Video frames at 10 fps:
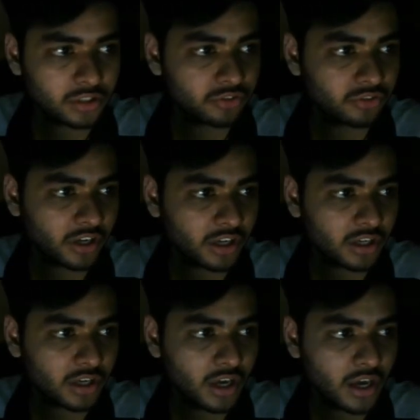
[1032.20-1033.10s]

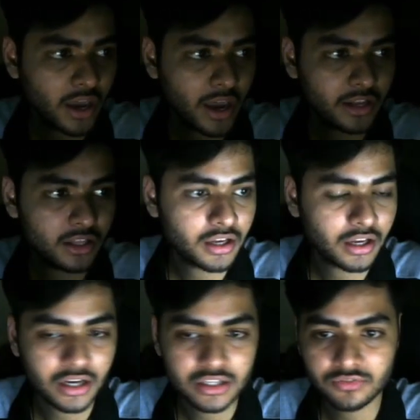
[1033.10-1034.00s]
checking any
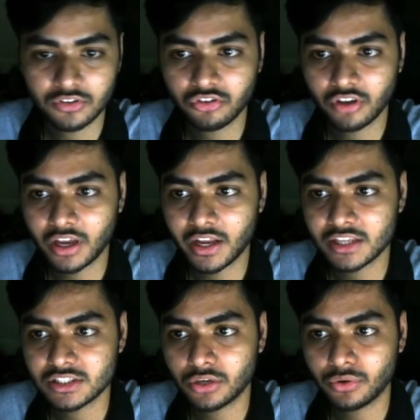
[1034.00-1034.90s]
class which can
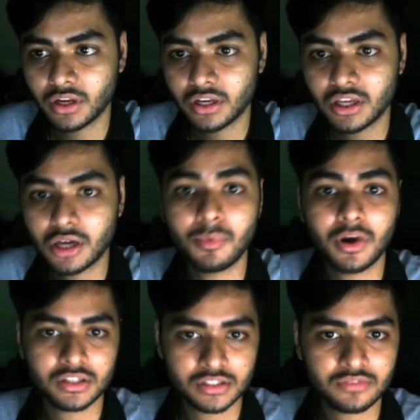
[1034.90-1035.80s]
execute any
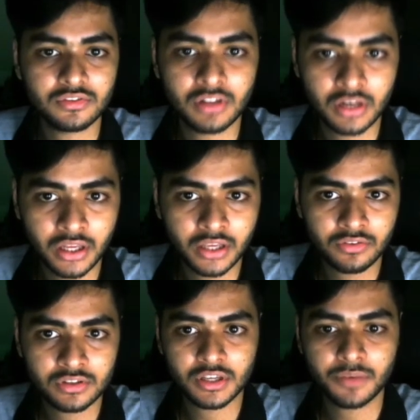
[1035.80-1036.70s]
commands, like
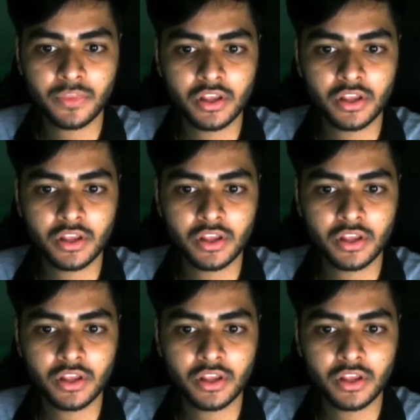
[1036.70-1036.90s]
we say.